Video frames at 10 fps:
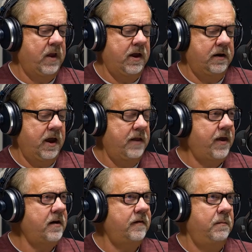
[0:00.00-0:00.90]
And
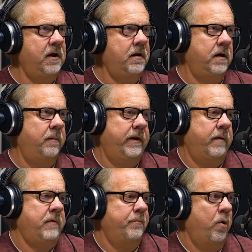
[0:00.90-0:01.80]
that doesn't mean,
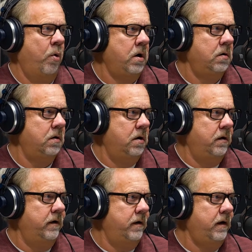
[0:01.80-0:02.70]
I'm not poor.
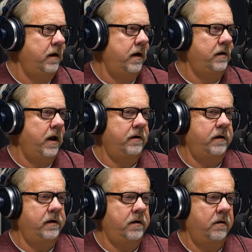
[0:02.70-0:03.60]
and
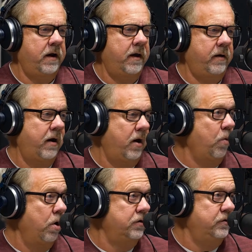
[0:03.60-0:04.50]
I
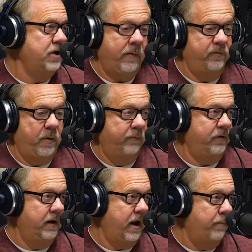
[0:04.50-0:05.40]
work 2 jobs, but I'm
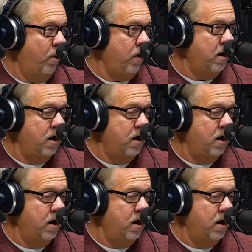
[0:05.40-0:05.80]
certainly not poor.